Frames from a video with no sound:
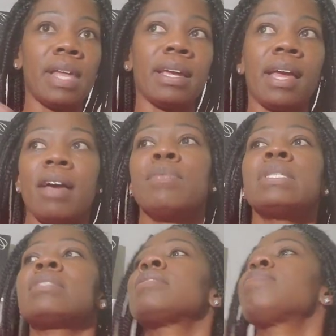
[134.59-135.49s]
Like, I
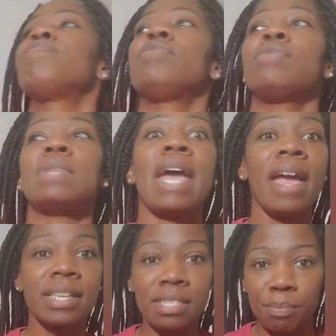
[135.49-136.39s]
was
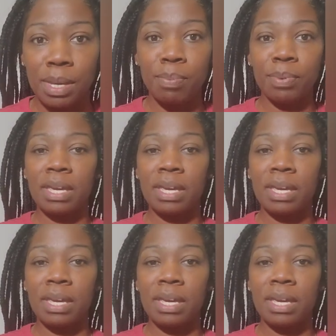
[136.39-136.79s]
asked some people,